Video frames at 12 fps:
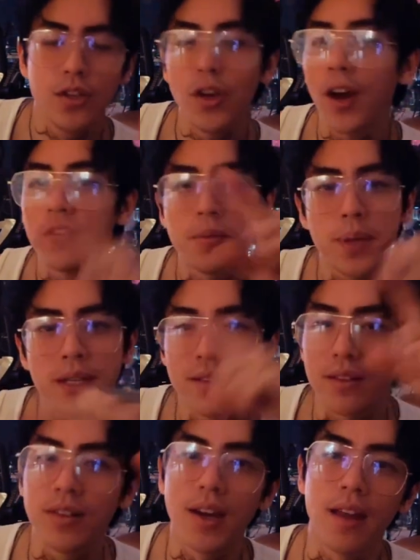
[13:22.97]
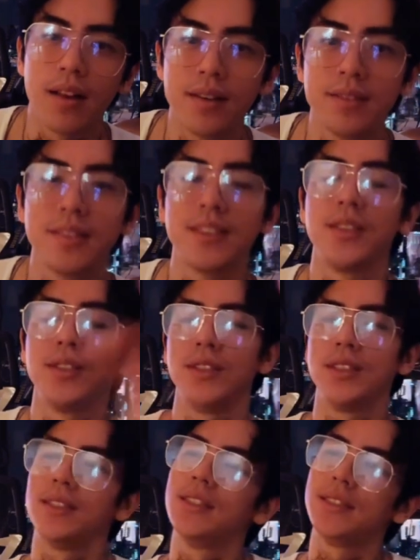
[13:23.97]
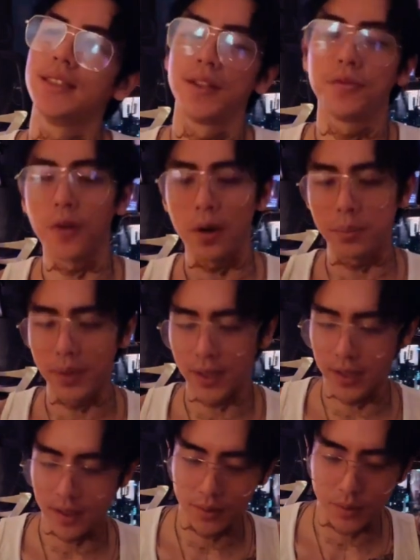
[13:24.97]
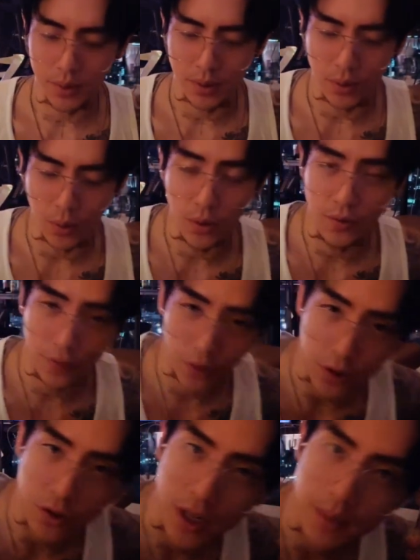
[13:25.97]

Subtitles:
you have to piece it together. So this is the fun part, or for the